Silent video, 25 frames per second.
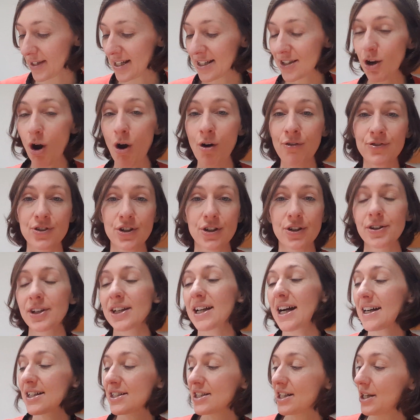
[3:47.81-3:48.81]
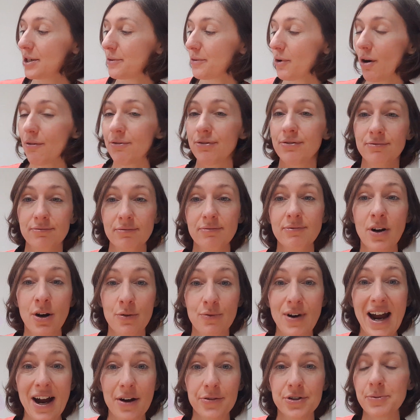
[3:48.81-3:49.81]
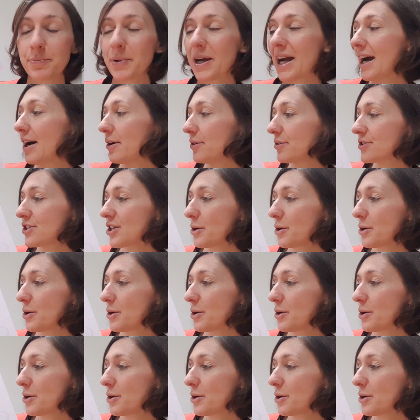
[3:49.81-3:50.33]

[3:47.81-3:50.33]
is often the idea of a roundabout.